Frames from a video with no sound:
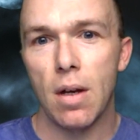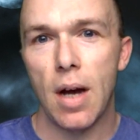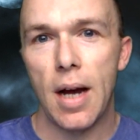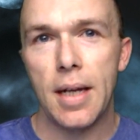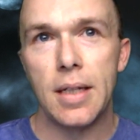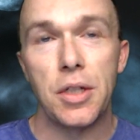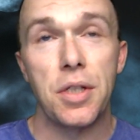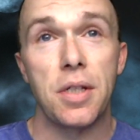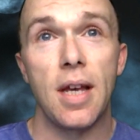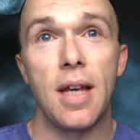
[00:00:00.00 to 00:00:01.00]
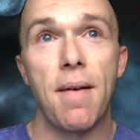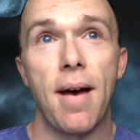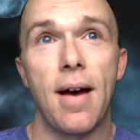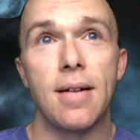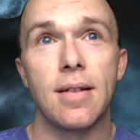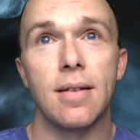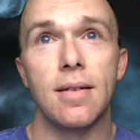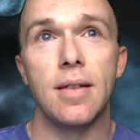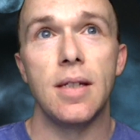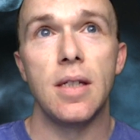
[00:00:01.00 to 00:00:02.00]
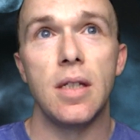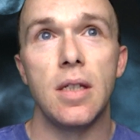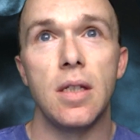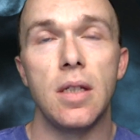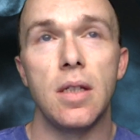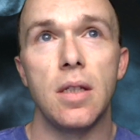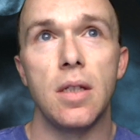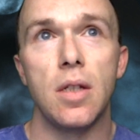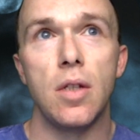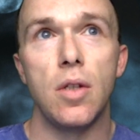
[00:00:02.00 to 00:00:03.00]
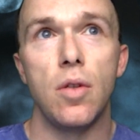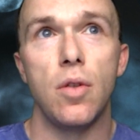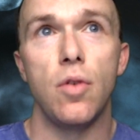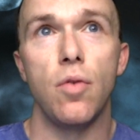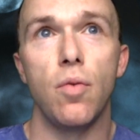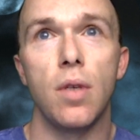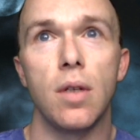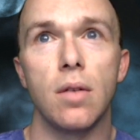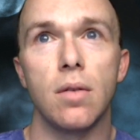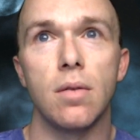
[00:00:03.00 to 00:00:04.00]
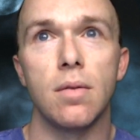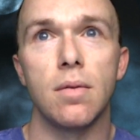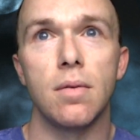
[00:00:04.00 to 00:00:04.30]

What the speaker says: I can just say that you will